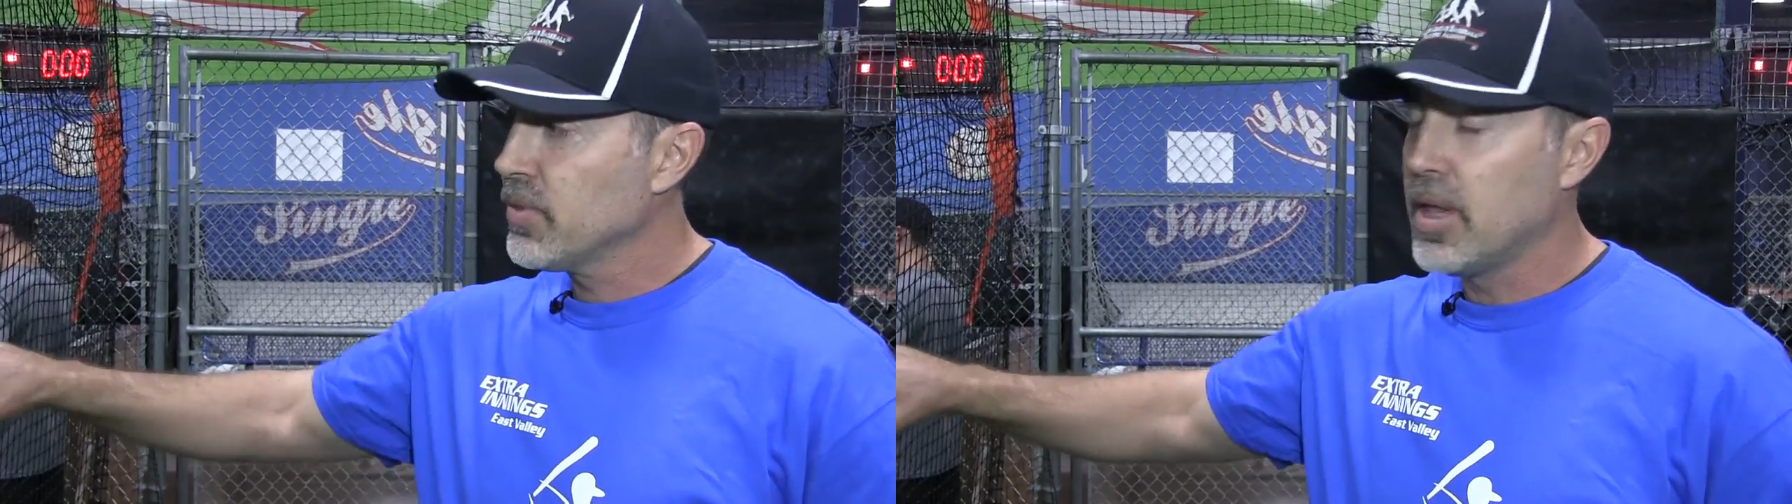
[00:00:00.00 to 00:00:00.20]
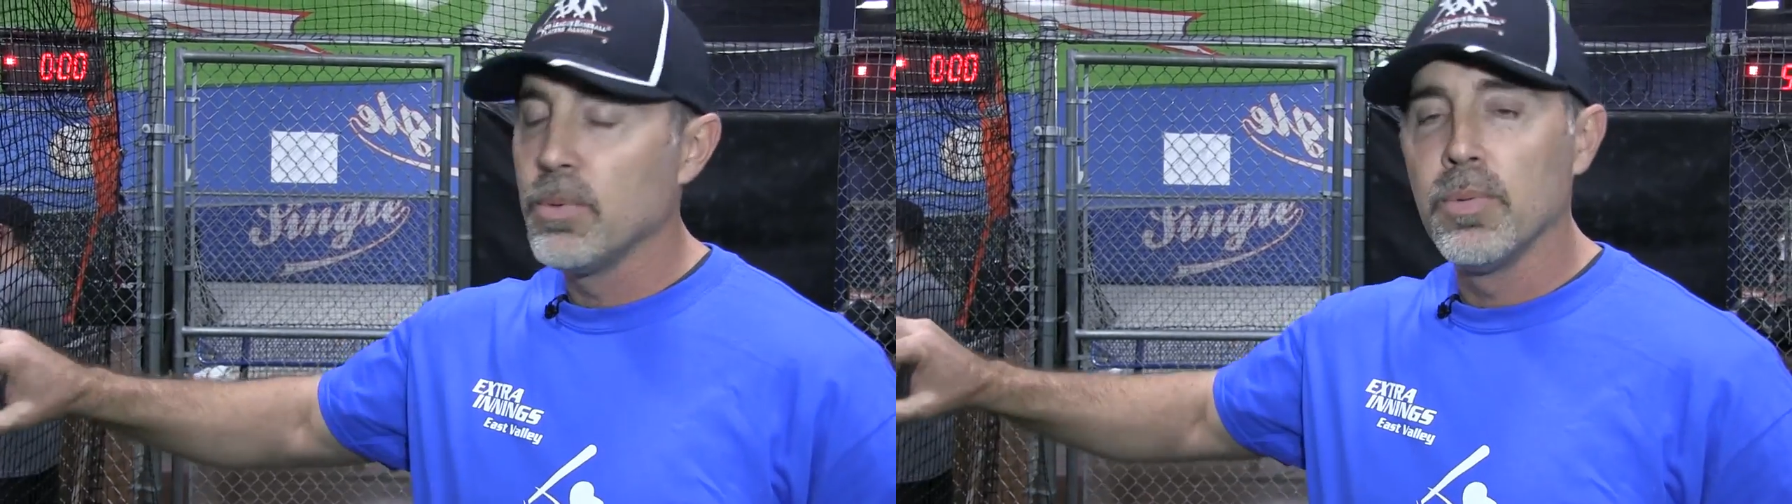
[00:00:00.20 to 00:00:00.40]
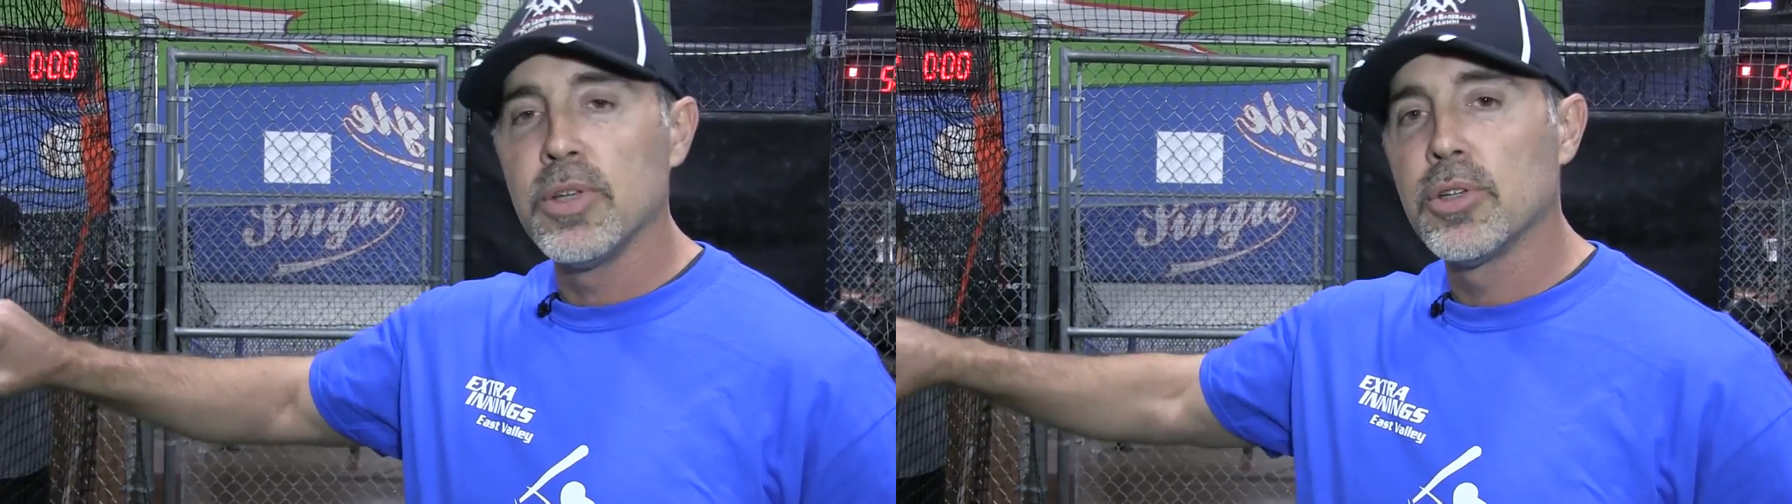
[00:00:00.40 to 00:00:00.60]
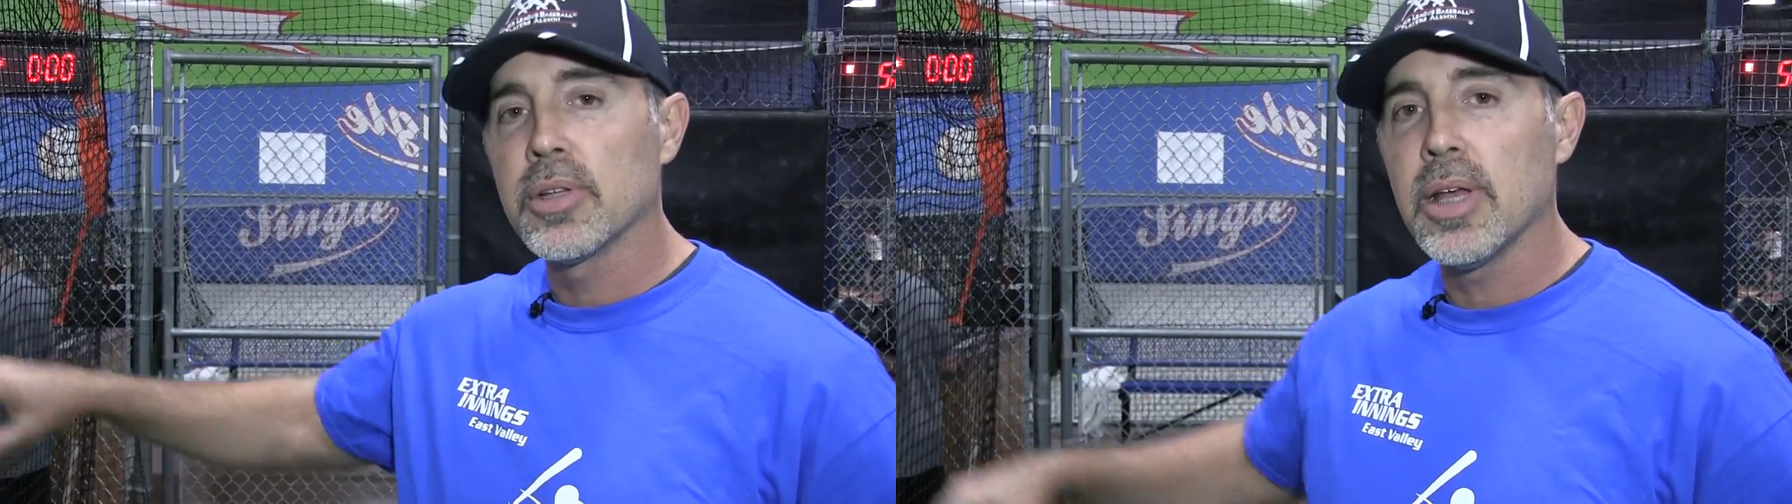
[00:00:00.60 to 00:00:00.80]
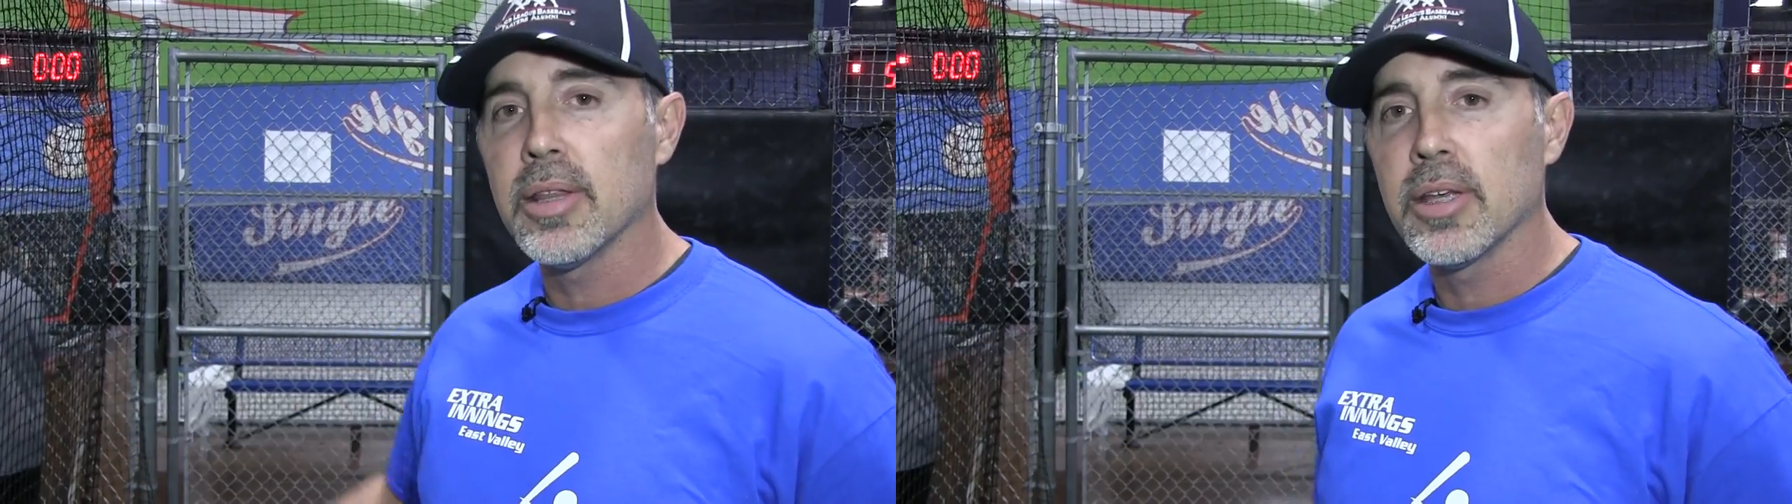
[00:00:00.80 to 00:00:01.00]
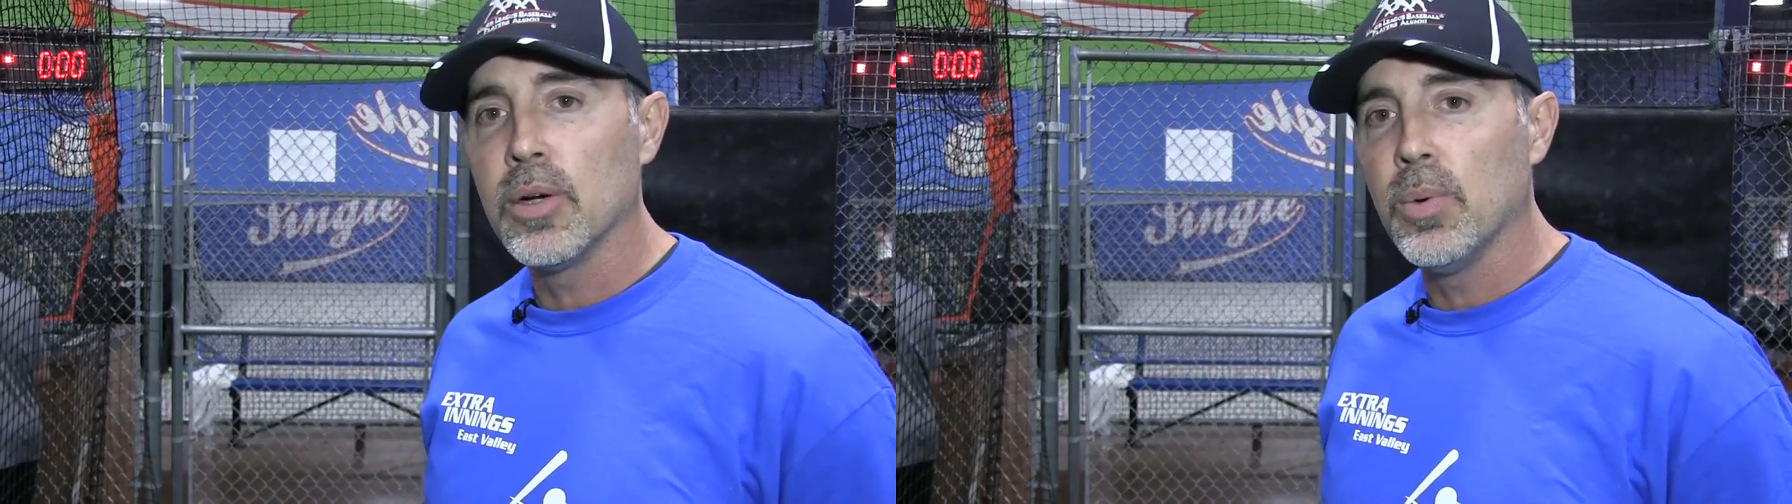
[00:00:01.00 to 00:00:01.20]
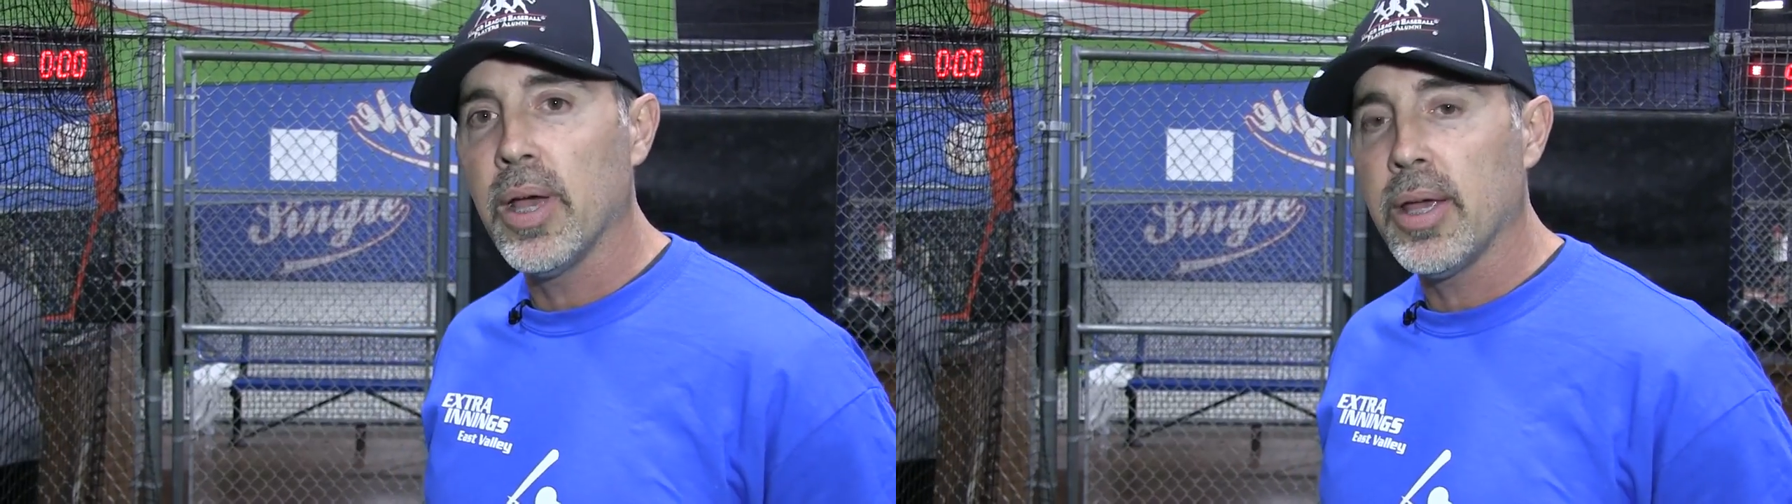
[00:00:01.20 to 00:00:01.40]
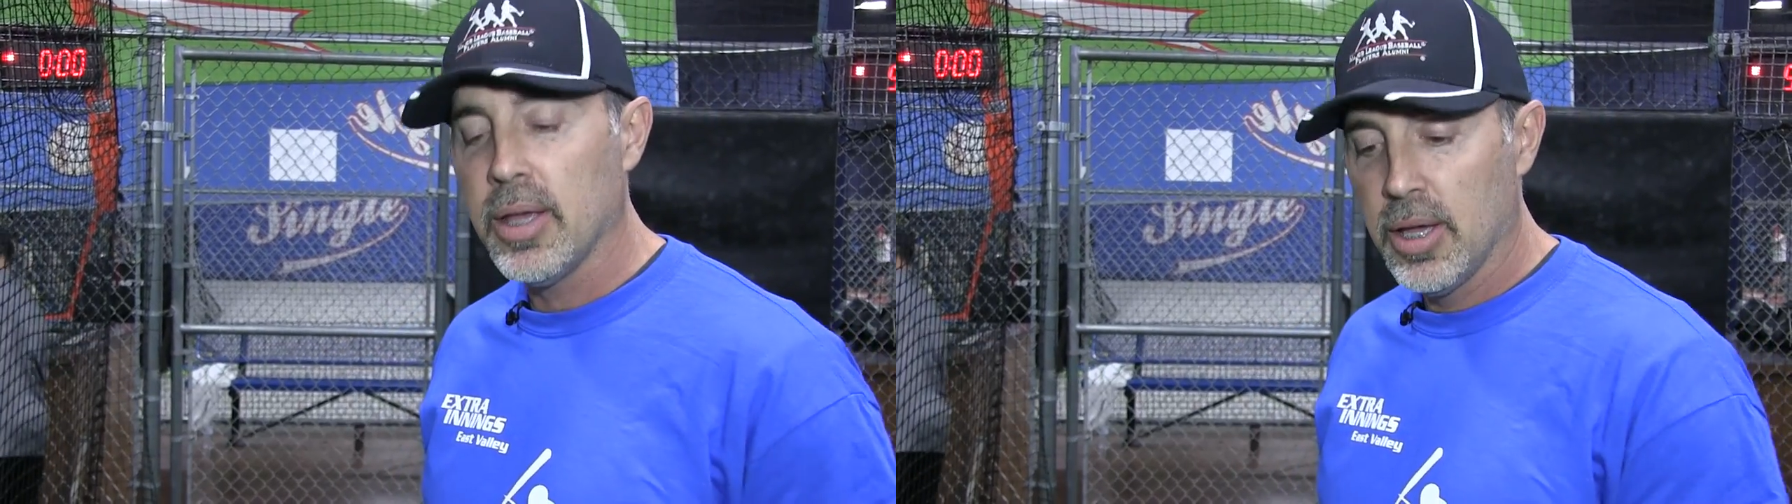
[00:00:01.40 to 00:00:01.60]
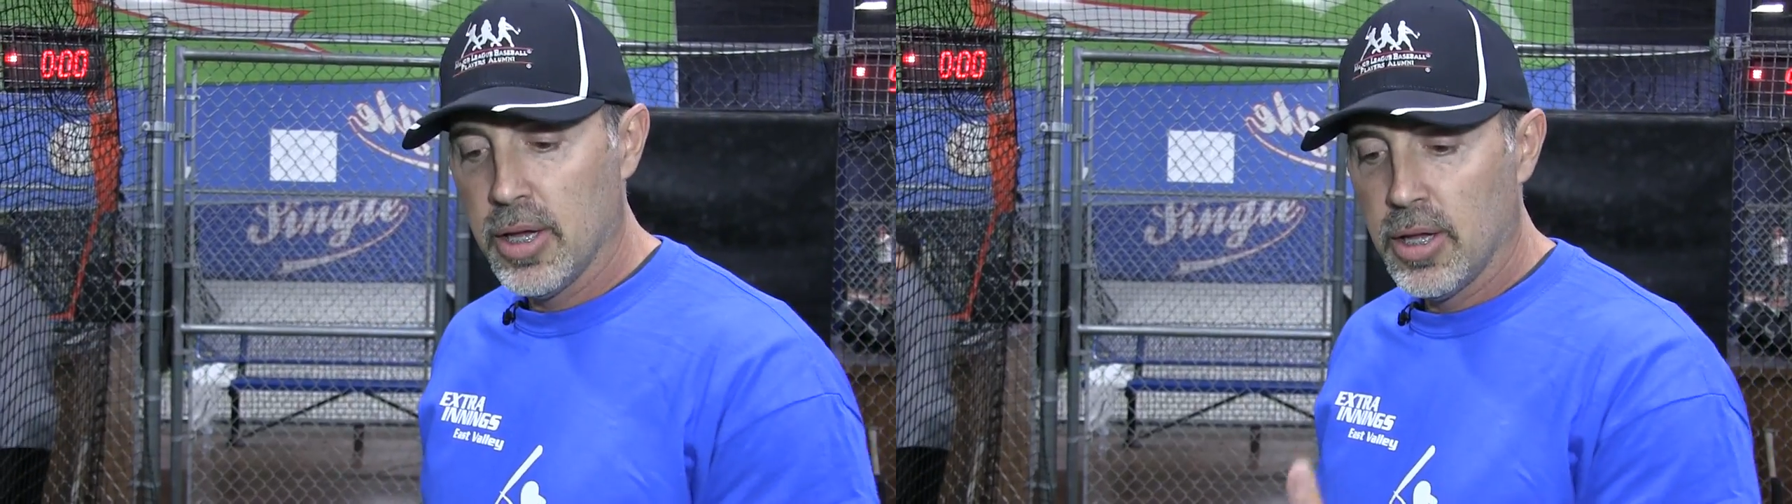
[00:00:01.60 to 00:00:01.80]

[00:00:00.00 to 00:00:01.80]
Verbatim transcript: Then when we took that thing away,